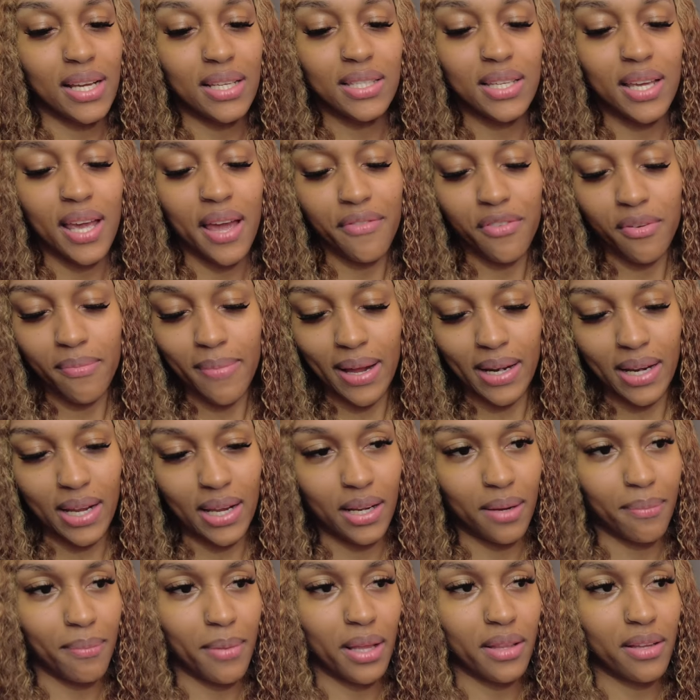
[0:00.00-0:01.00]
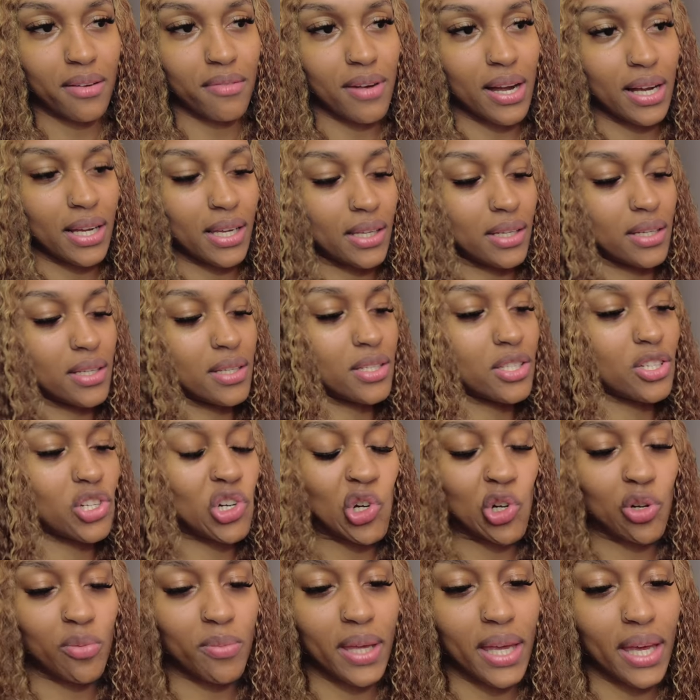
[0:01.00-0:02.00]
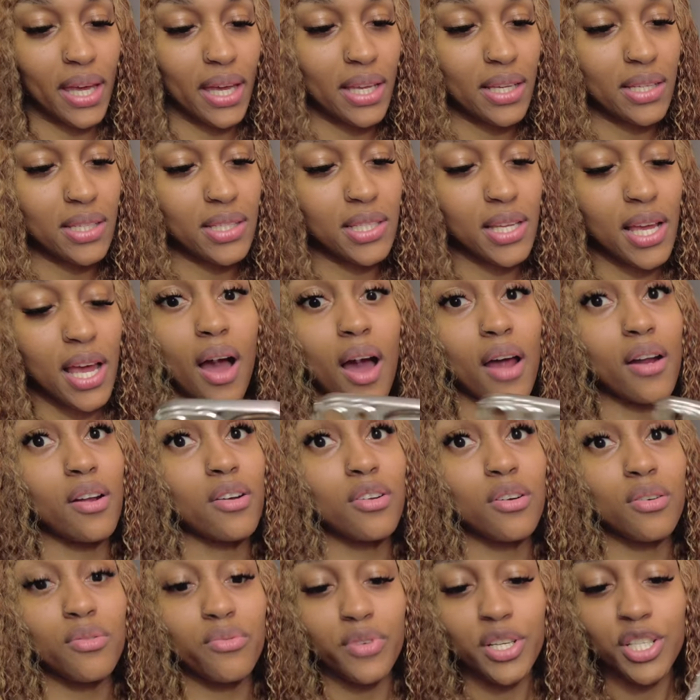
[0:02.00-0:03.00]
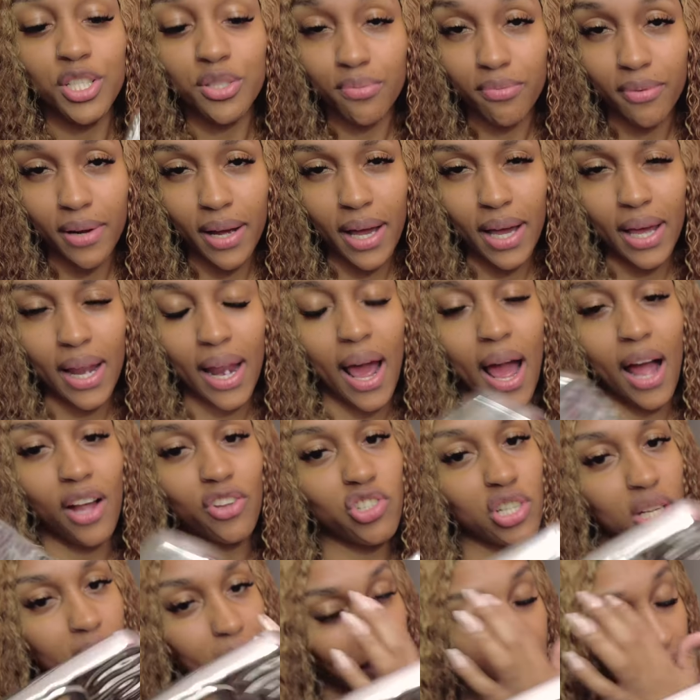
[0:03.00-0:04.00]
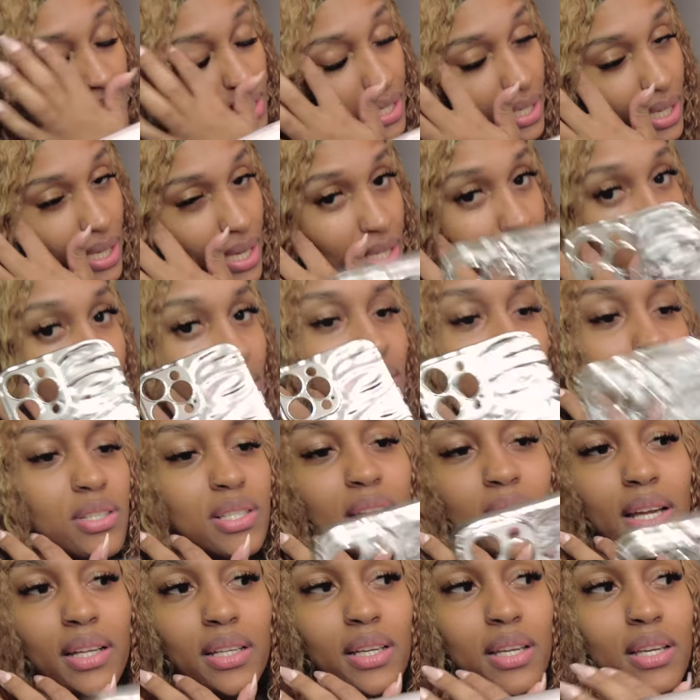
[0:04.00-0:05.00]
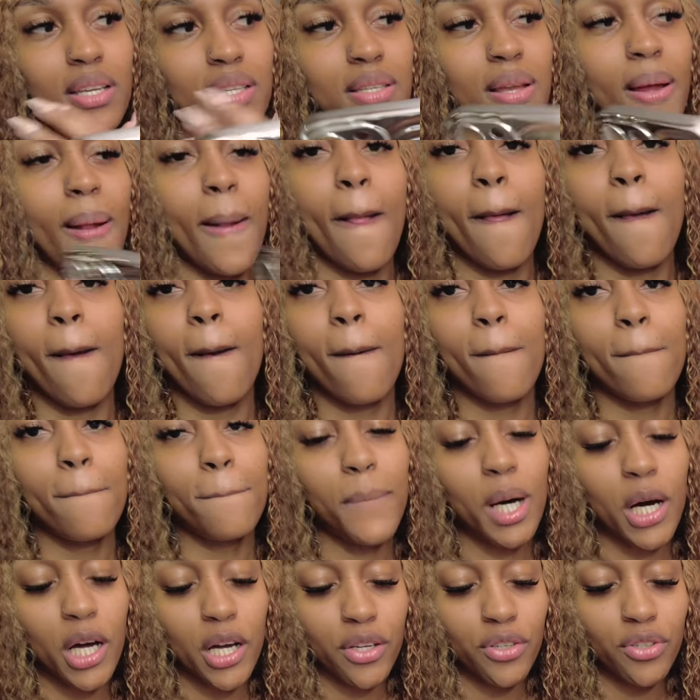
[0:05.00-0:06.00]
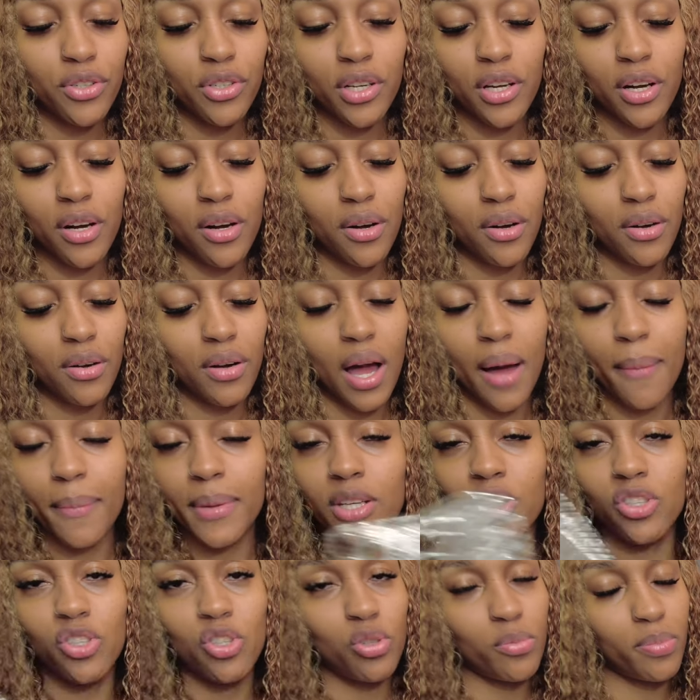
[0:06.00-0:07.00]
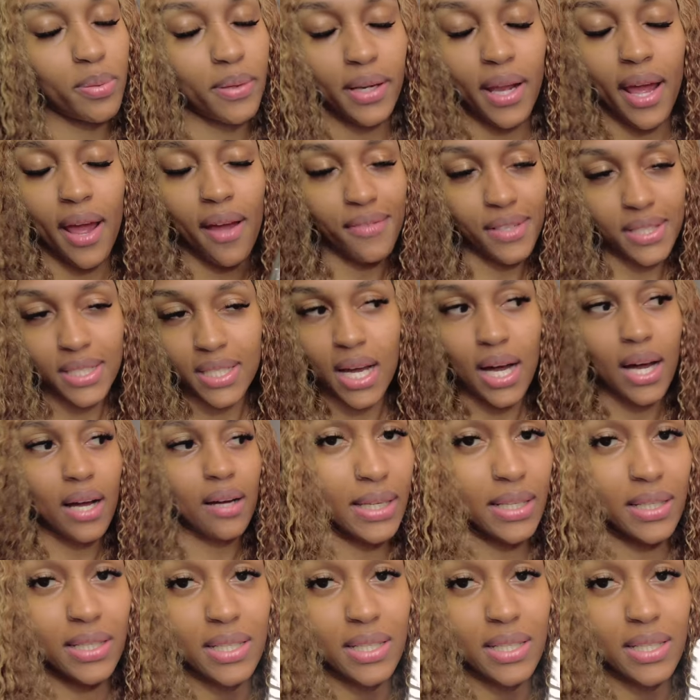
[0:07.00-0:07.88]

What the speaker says: see everybody and their mother rocking this chrome case. I don't know which brand actually makes a case that looks like this, but you know, I'm a dupe it every time.